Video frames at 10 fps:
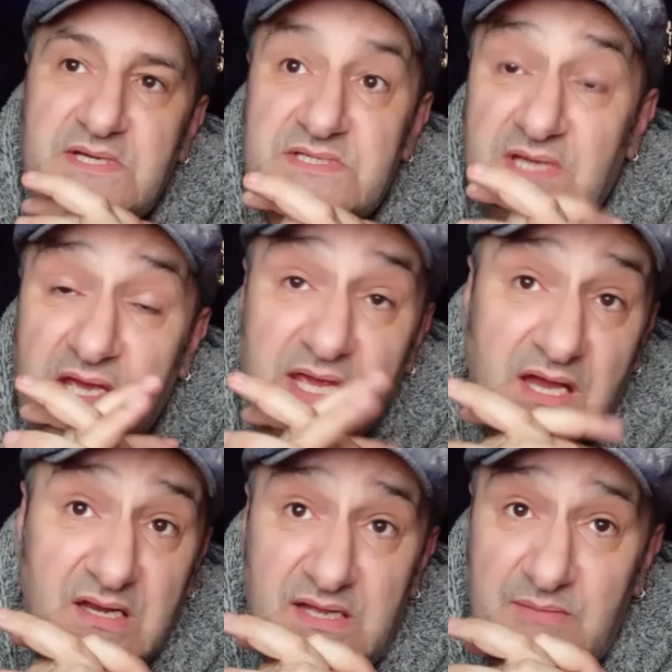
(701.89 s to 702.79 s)
So yeah,
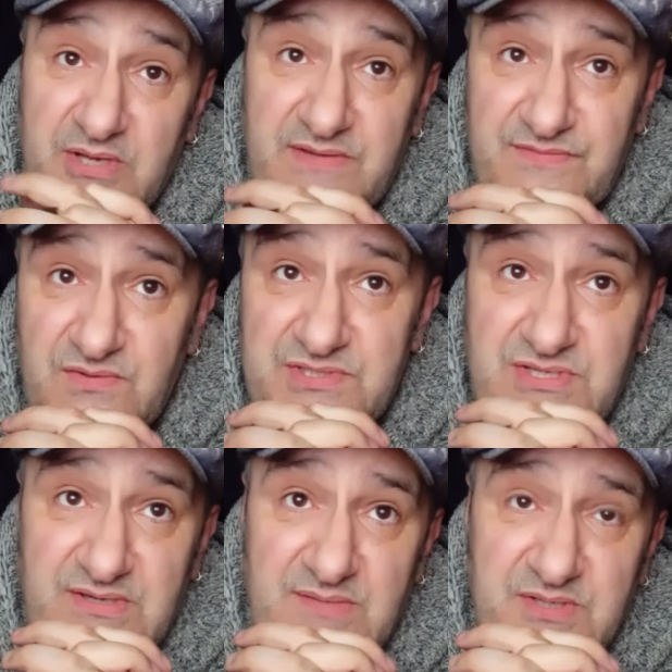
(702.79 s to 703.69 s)
I'm looking forward
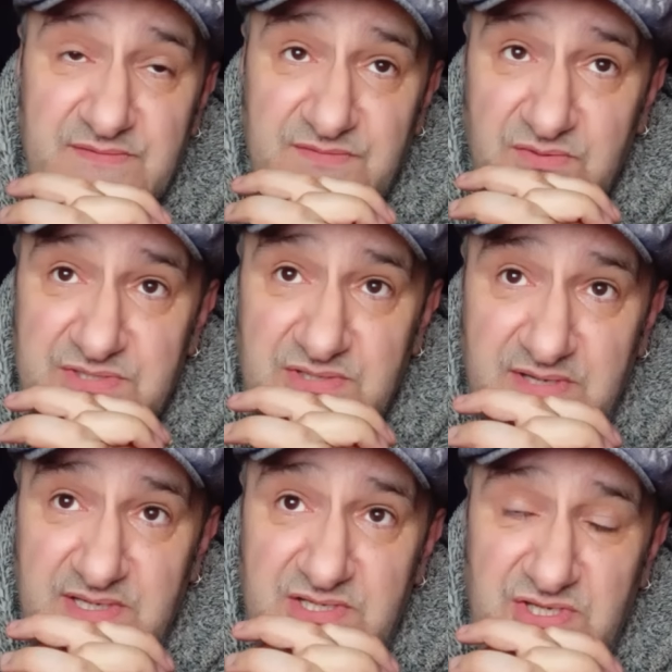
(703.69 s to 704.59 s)
to
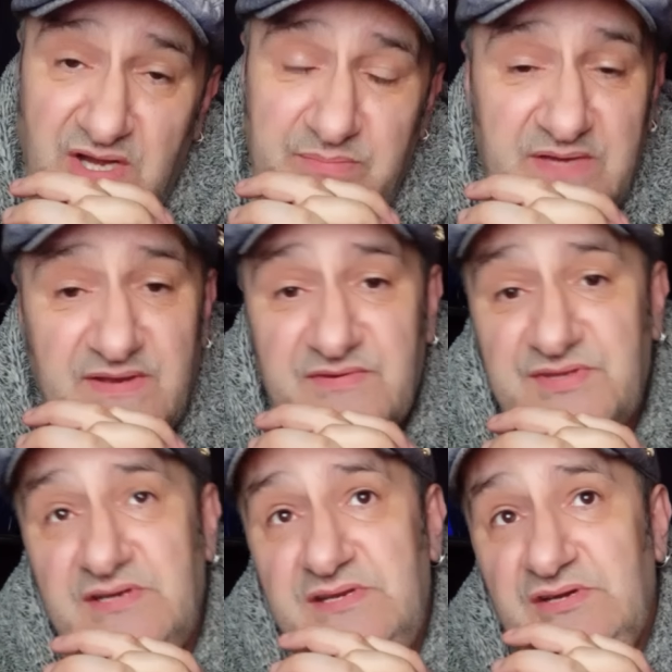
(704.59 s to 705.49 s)
it because you've got a bit of
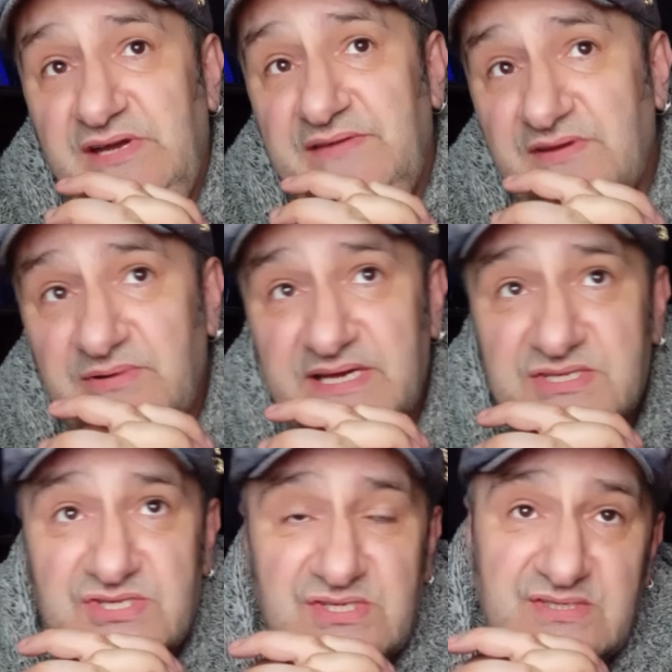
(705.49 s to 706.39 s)
everything, haven't you? You've got
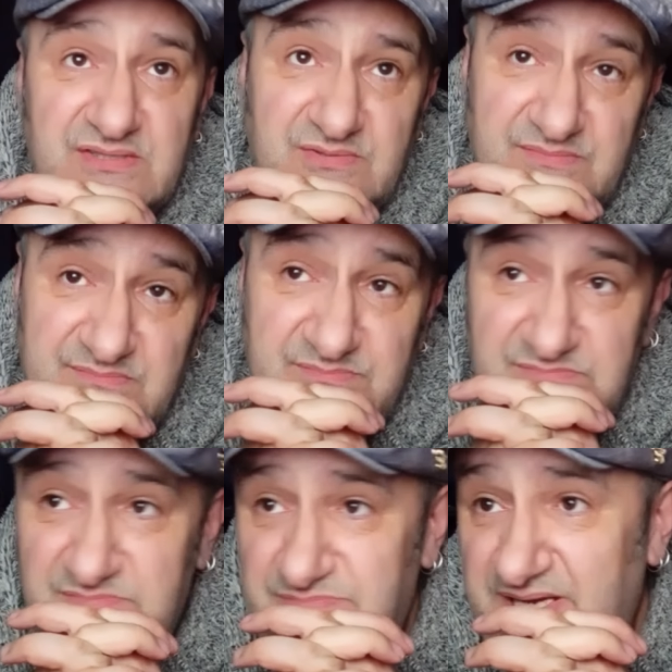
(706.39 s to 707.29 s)
heavyweights, you've got
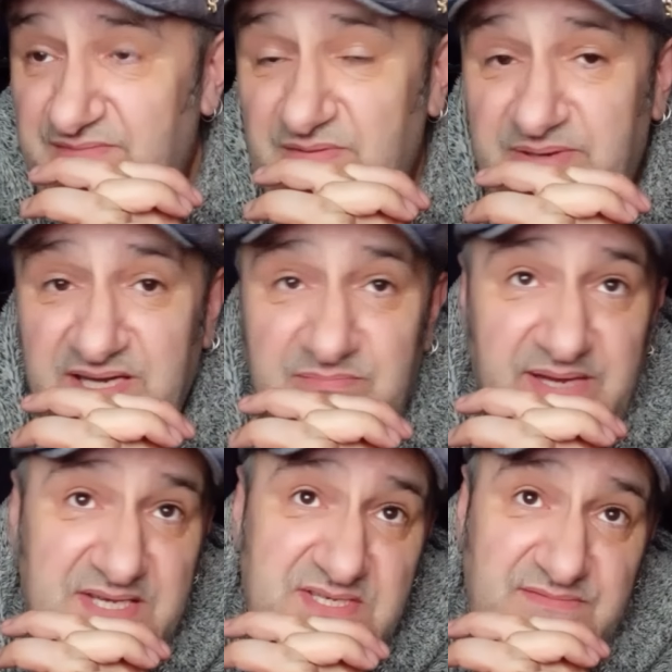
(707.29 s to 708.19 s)
pound for pound
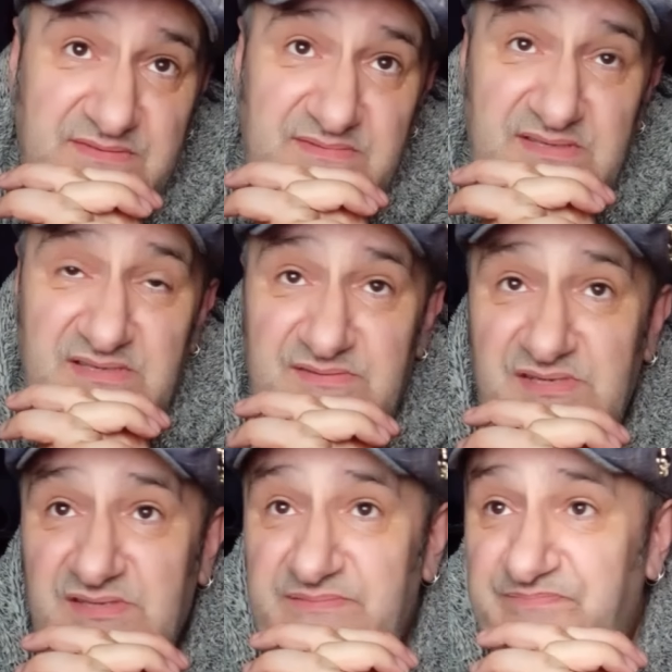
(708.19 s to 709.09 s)
best, if you know,
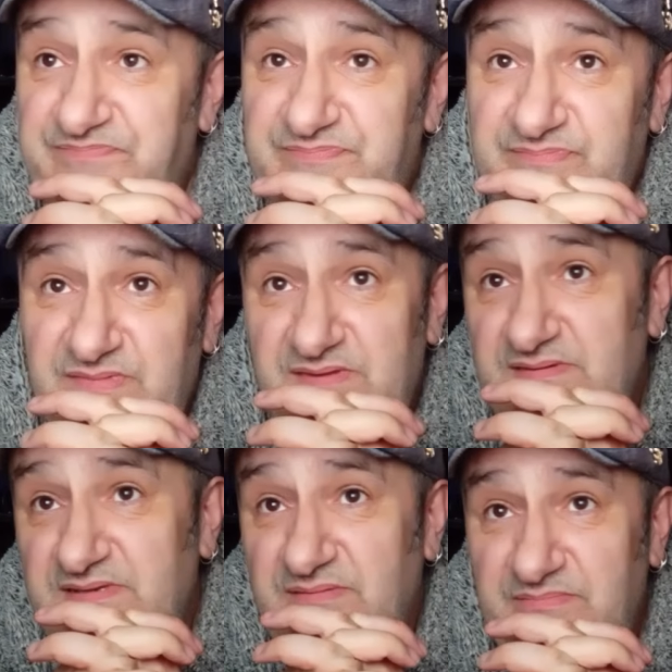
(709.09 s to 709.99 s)
you've
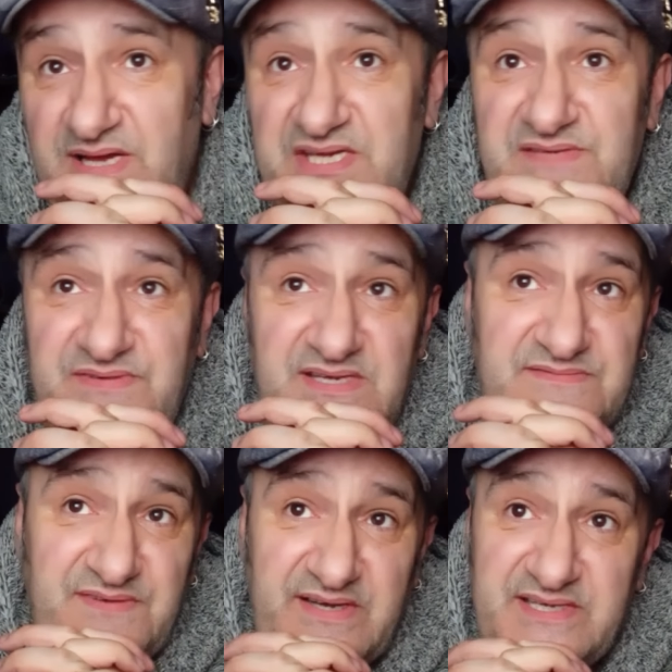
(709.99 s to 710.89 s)
got undefeated
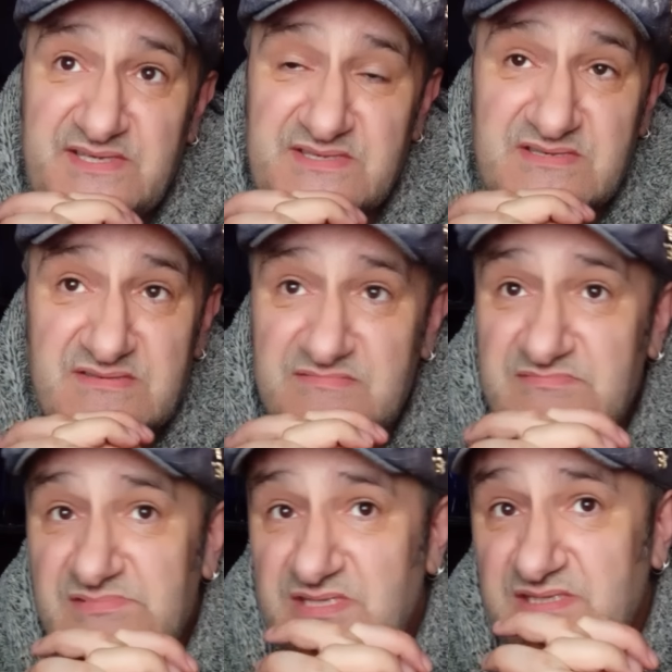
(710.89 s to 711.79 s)
fighters,
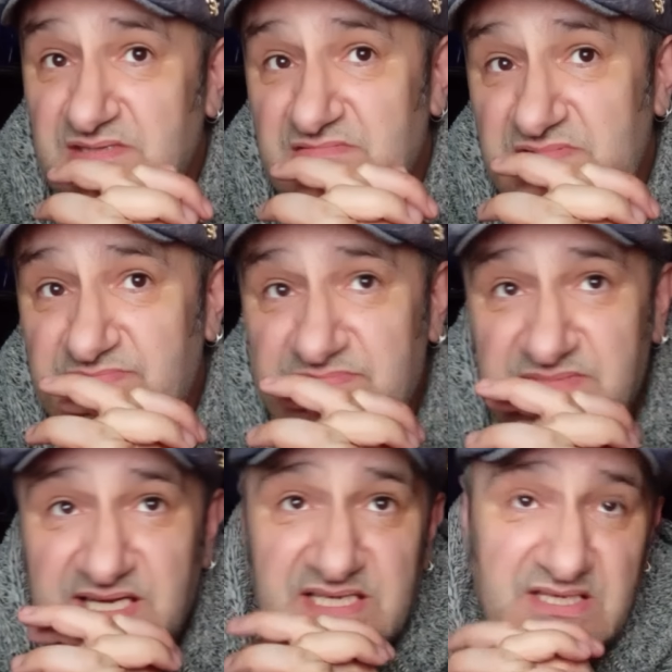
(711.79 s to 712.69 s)
you know,
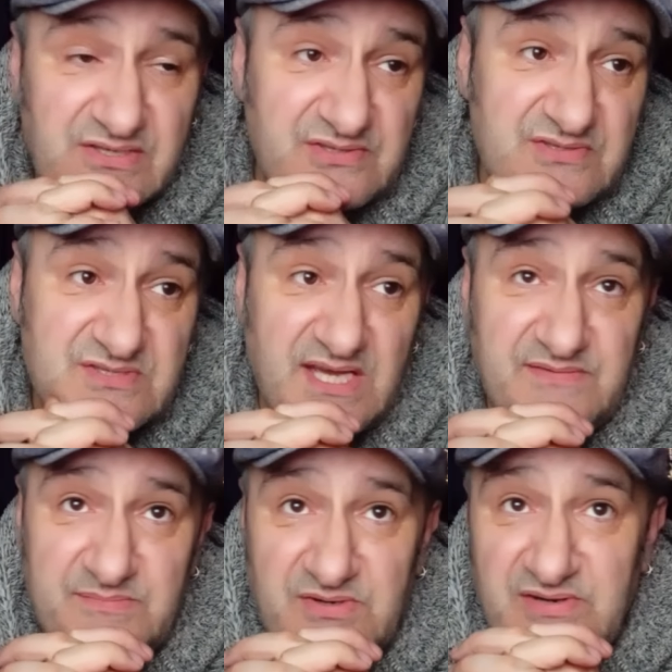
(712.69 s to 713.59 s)
Andy Cruz,
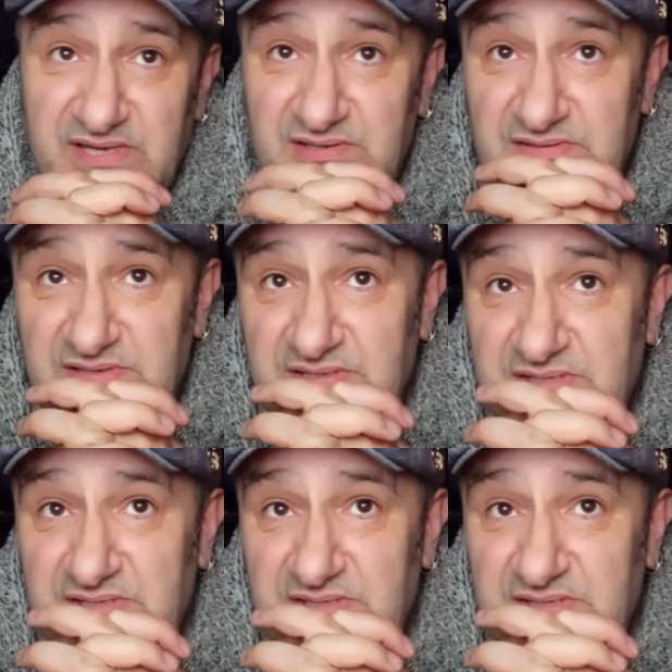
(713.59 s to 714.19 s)
David Morrell.